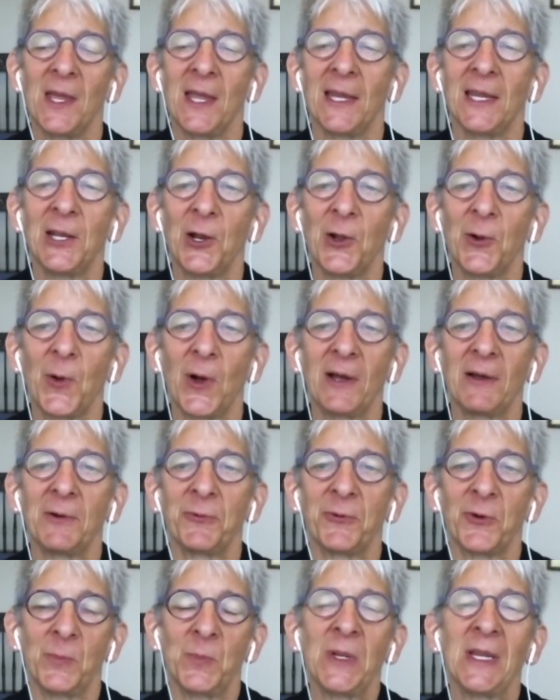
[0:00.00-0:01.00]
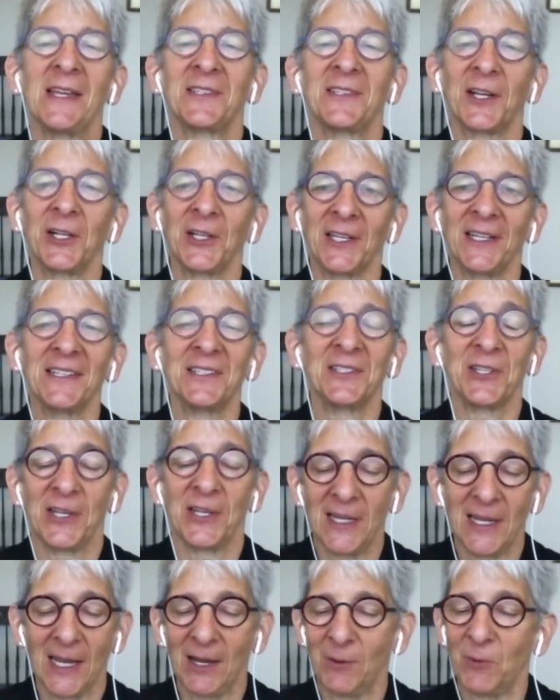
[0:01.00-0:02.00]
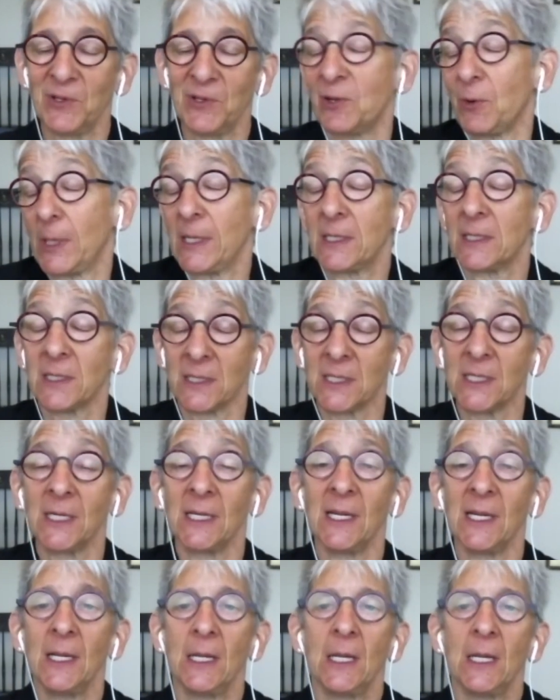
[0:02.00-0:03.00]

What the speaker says: You know, for me as a clinician, it was great to see,